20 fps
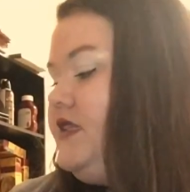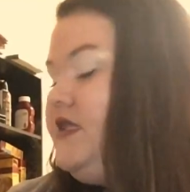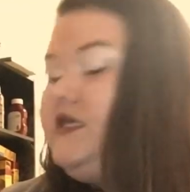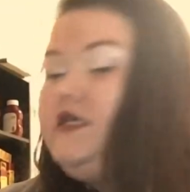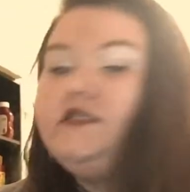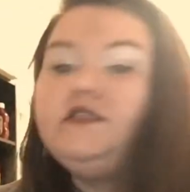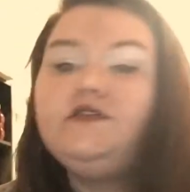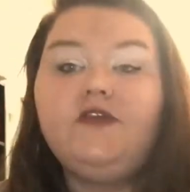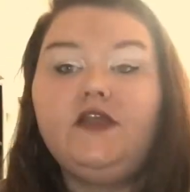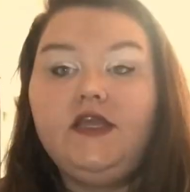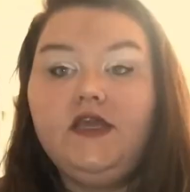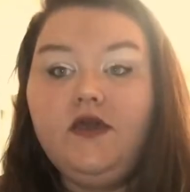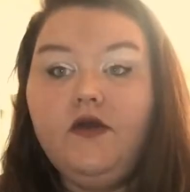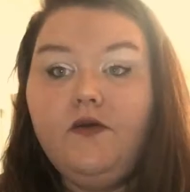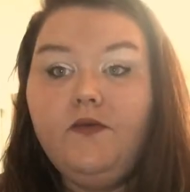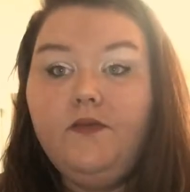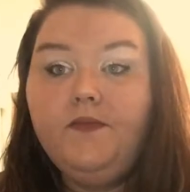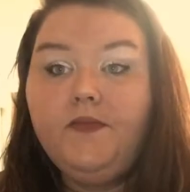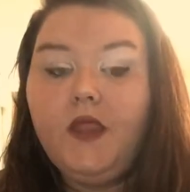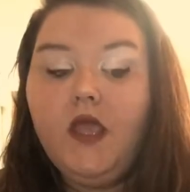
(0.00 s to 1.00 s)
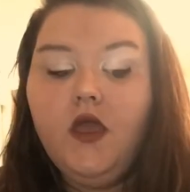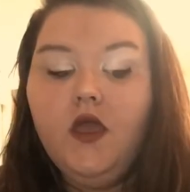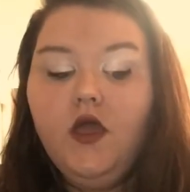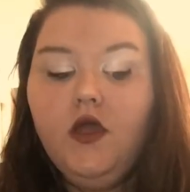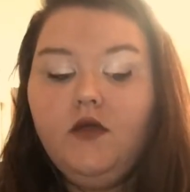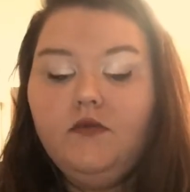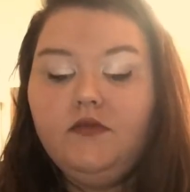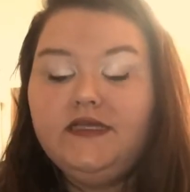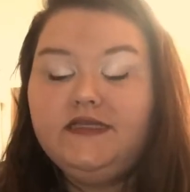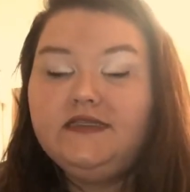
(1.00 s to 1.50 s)
this video,
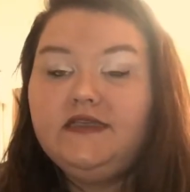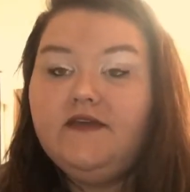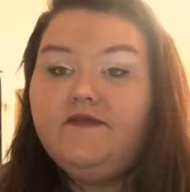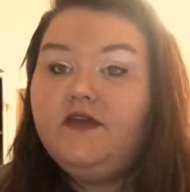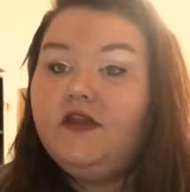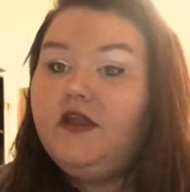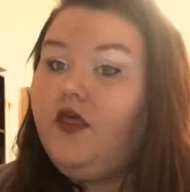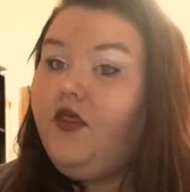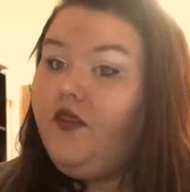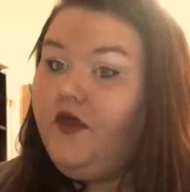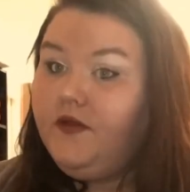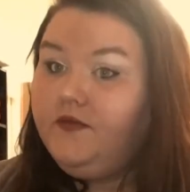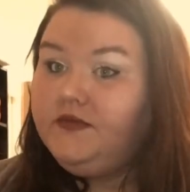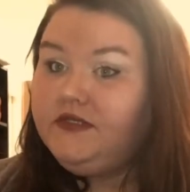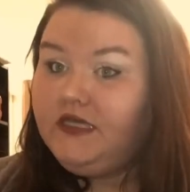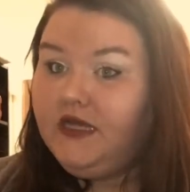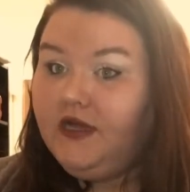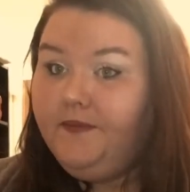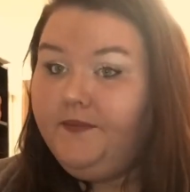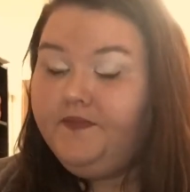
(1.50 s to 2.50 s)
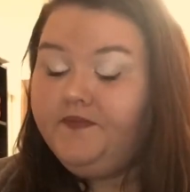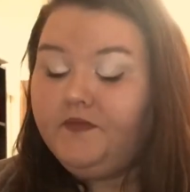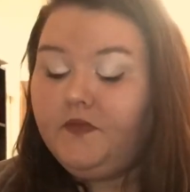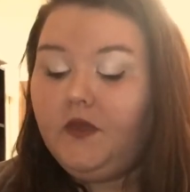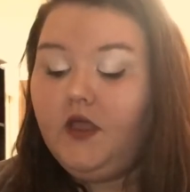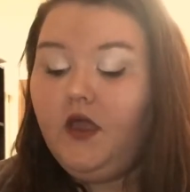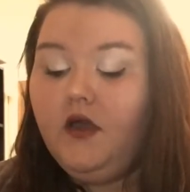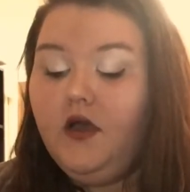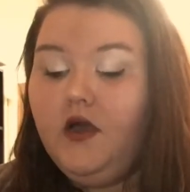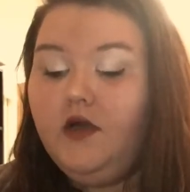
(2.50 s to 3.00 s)
please give it a thumbs up.
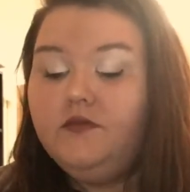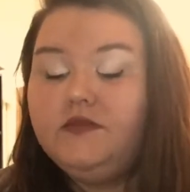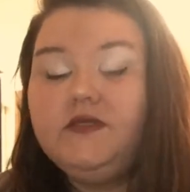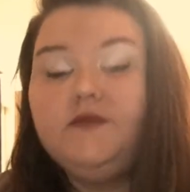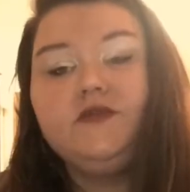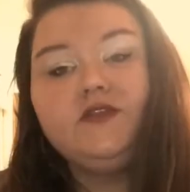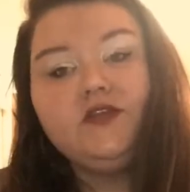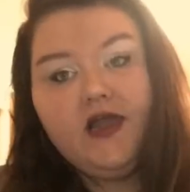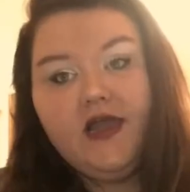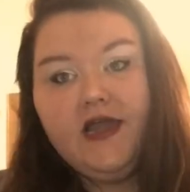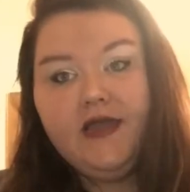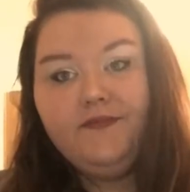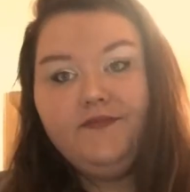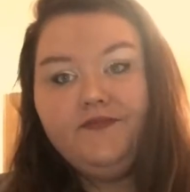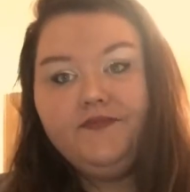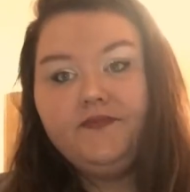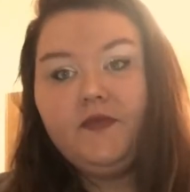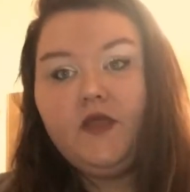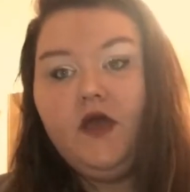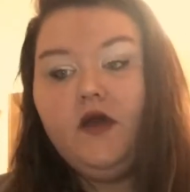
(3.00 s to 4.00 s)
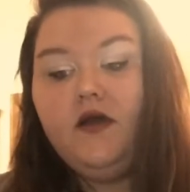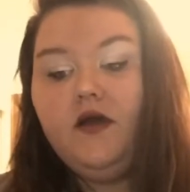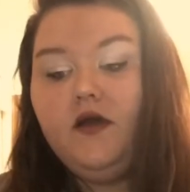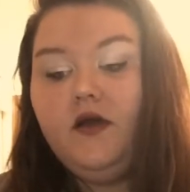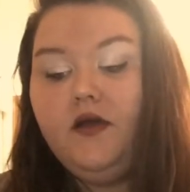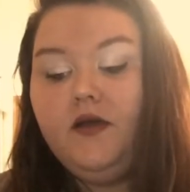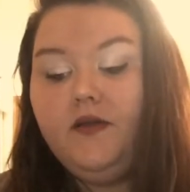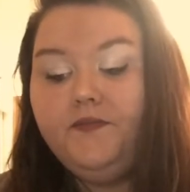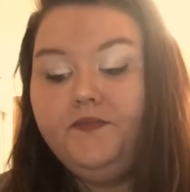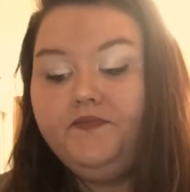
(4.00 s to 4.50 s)
Subscribe.
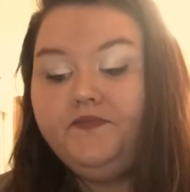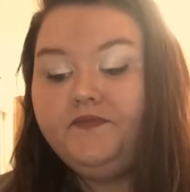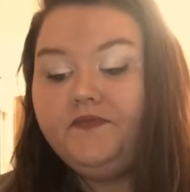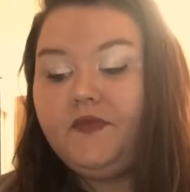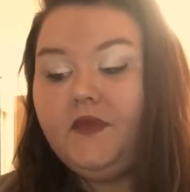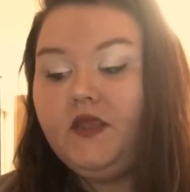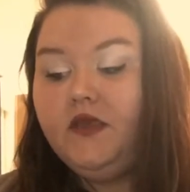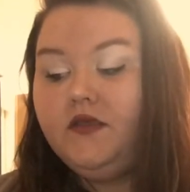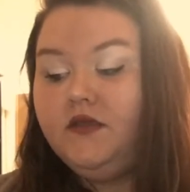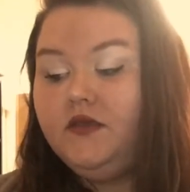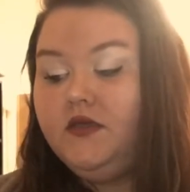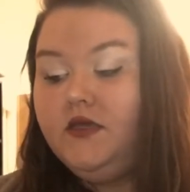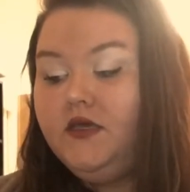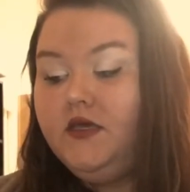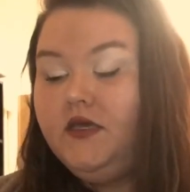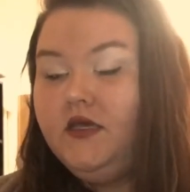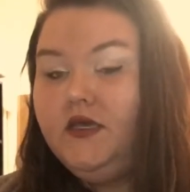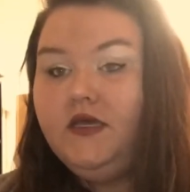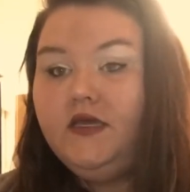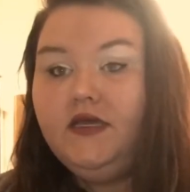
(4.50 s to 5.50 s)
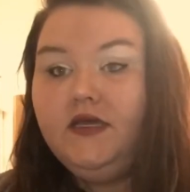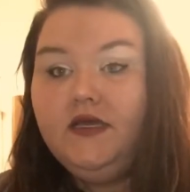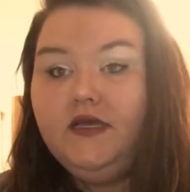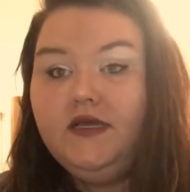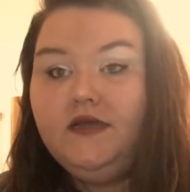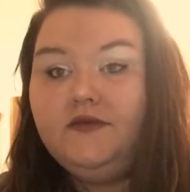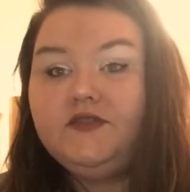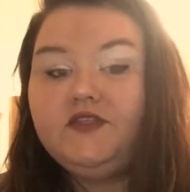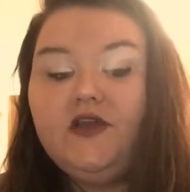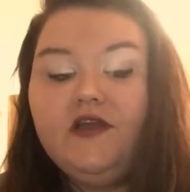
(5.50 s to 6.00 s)
I'm
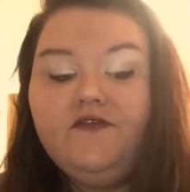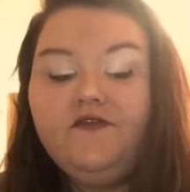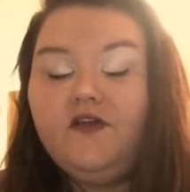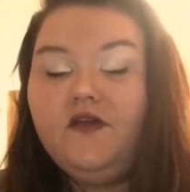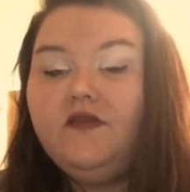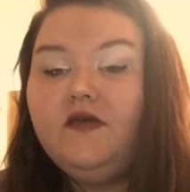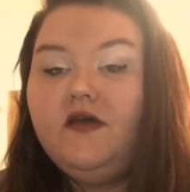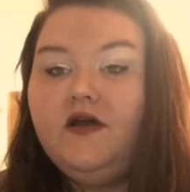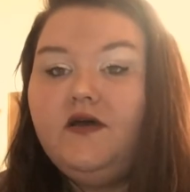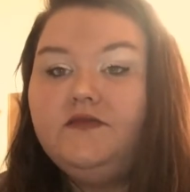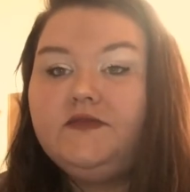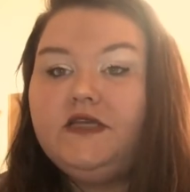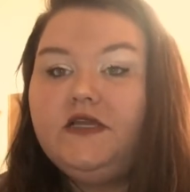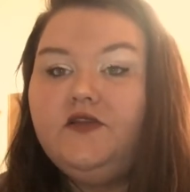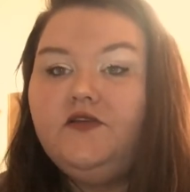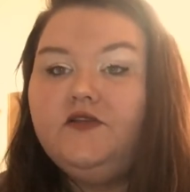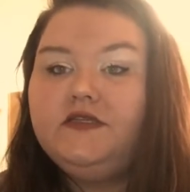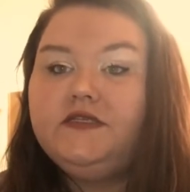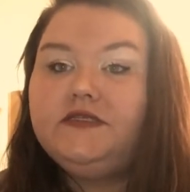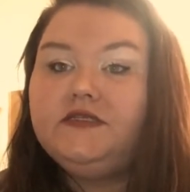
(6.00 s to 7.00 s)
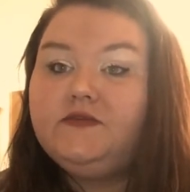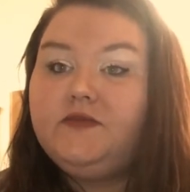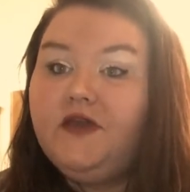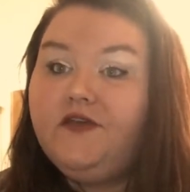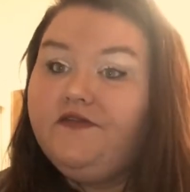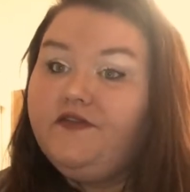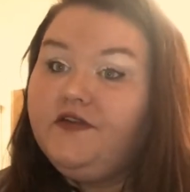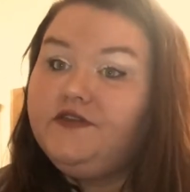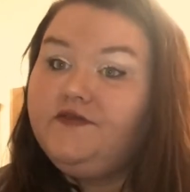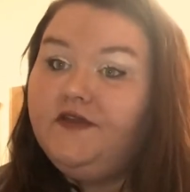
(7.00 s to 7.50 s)
sorry for all the ums. I know this is my
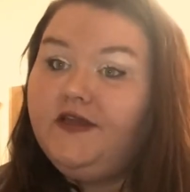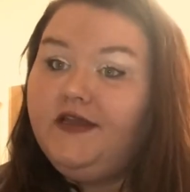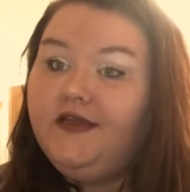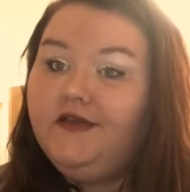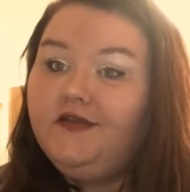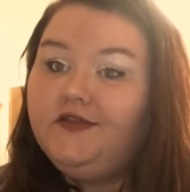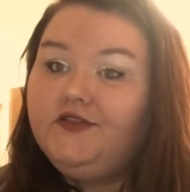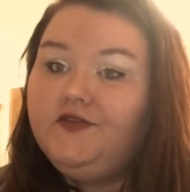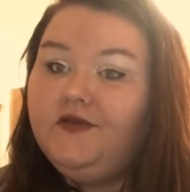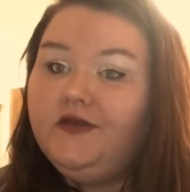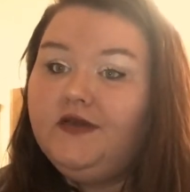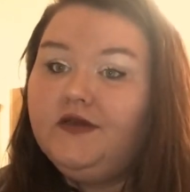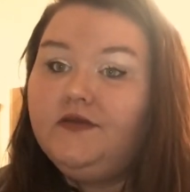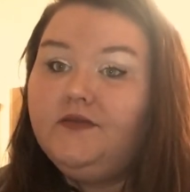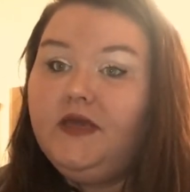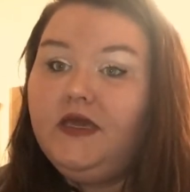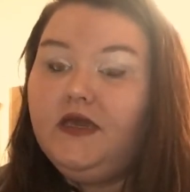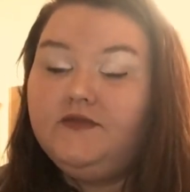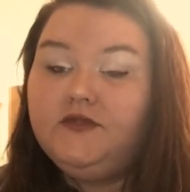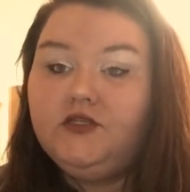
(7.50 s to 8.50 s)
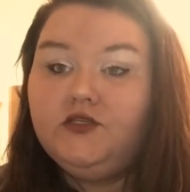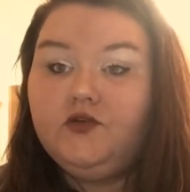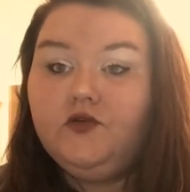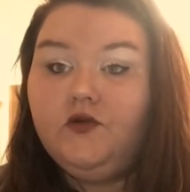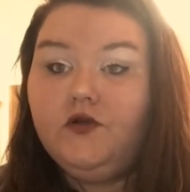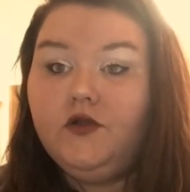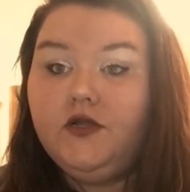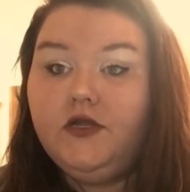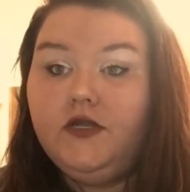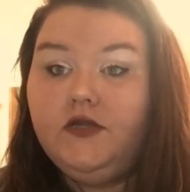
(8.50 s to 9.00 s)
first video doing a makeup
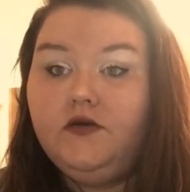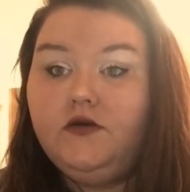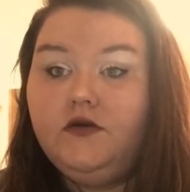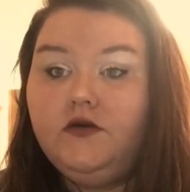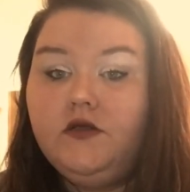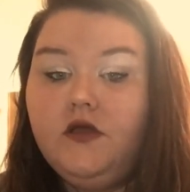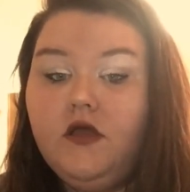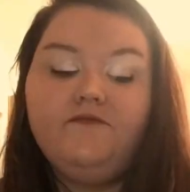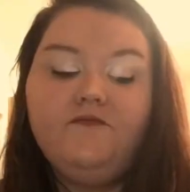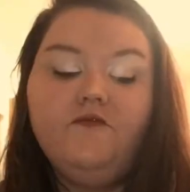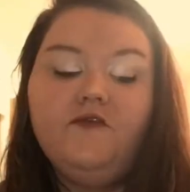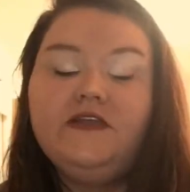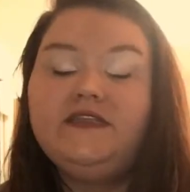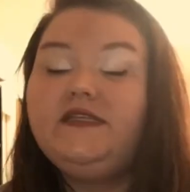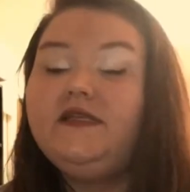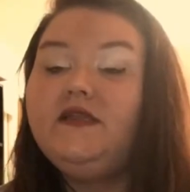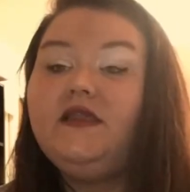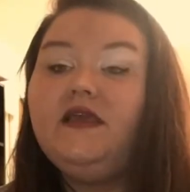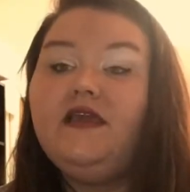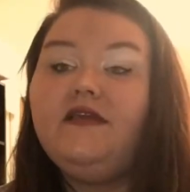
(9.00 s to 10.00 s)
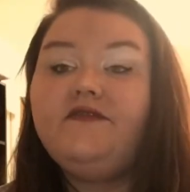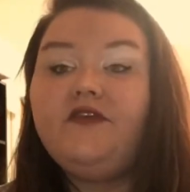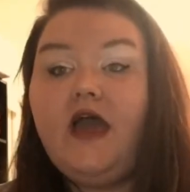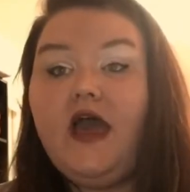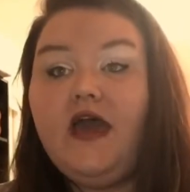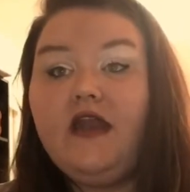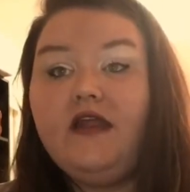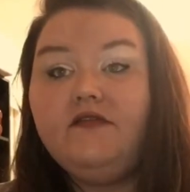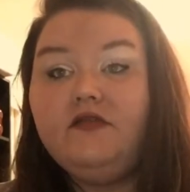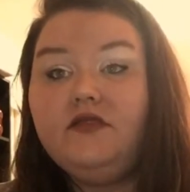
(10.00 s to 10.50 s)
tutorial. Recently I've
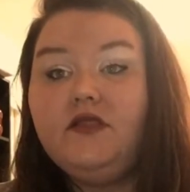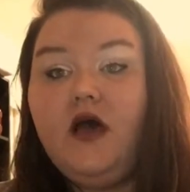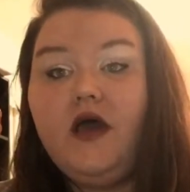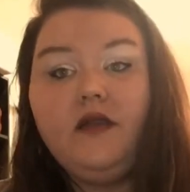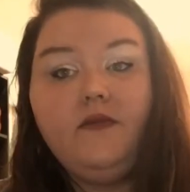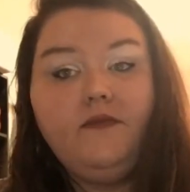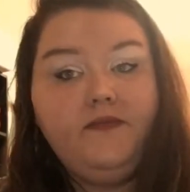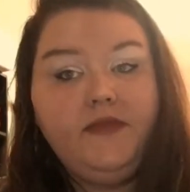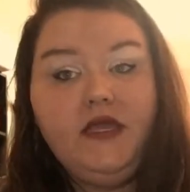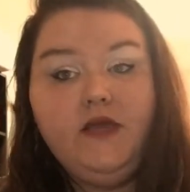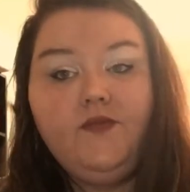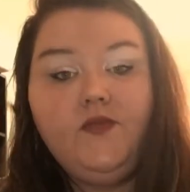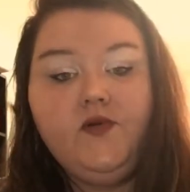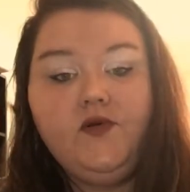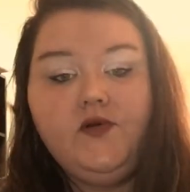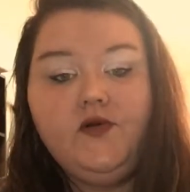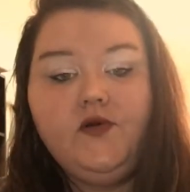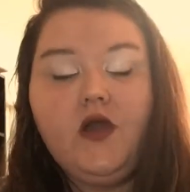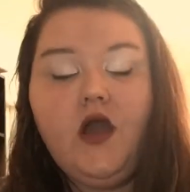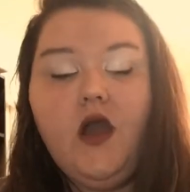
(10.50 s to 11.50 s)
had a lot of people